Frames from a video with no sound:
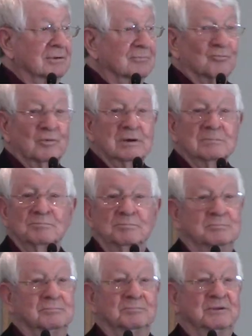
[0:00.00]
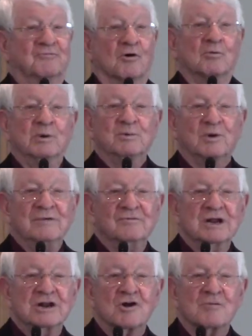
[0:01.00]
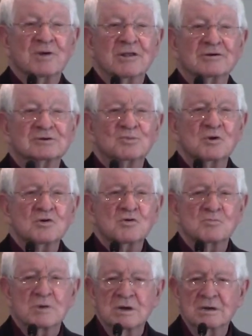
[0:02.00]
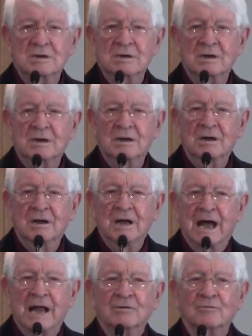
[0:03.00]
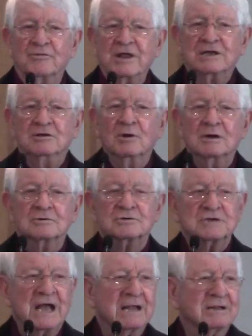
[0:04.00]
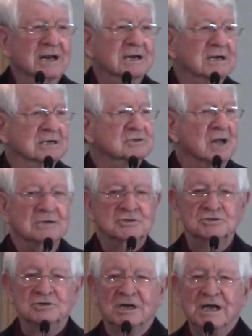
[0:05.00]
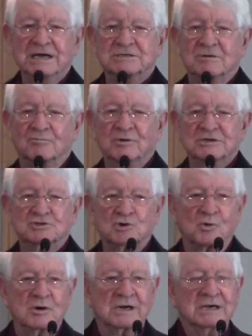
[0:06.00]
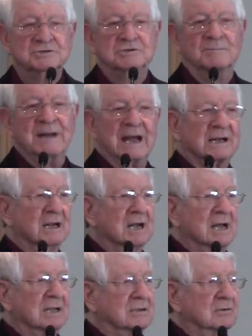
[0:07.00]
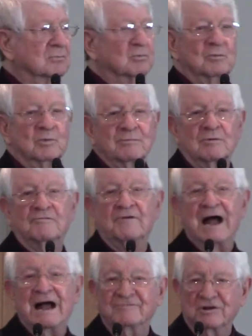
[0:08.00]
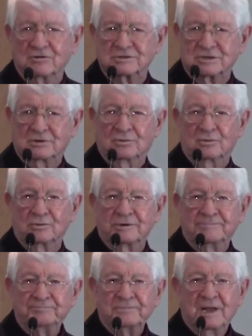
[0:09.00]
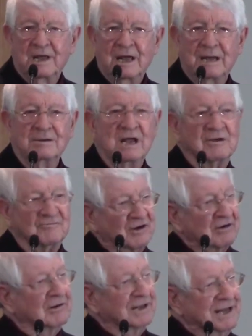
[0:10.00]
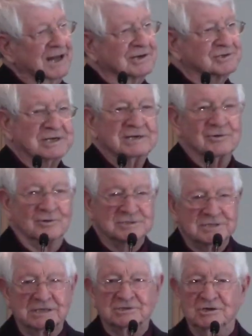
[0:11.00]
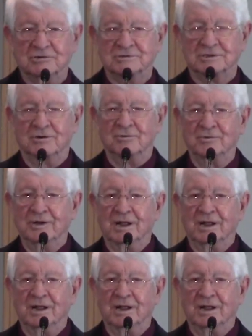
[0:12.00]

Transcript: when before we were even in our mother's womb. I don't think you understand that it's not just a case of restoring us to back to when we were five years old and, and fairly innocent or six years old.